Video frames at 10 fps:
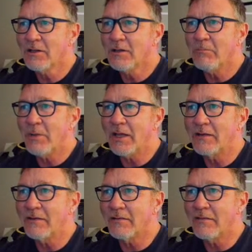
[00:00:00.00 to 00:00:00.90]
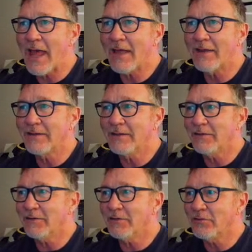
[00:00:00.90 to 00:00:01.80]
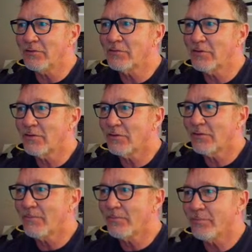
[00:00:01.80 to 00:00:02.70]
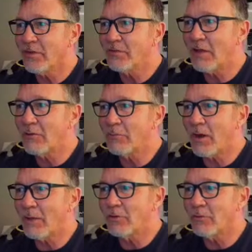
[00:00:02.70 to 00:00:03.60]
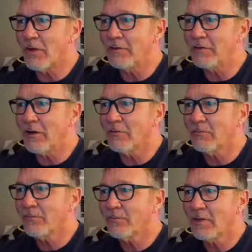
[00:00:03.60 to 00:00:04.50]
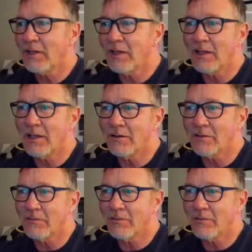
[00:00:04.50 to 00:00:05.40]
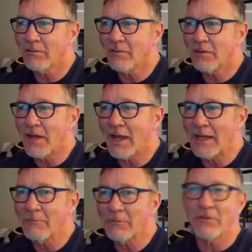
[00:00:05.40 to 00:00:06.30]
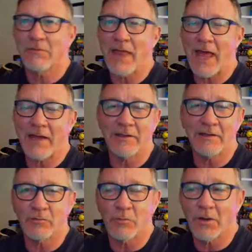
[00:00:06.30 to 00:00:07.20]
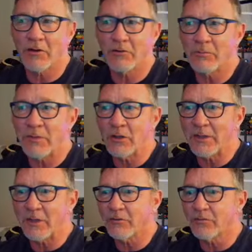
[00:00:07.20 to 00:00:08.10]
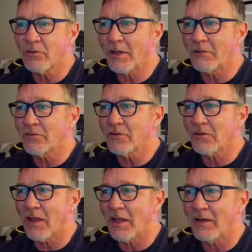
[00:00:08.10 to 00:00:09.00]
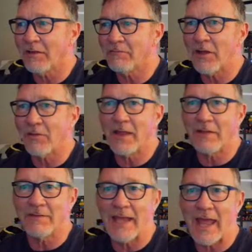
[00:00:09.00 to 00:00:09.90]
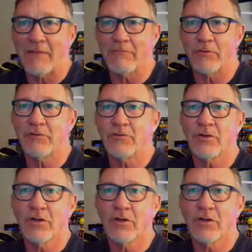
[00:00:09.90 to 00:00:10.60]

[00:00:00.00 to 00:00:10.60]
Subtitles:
but that is the teleprompter right there. And the diameter of that is 100 millimeters. So I looked online and I found that the average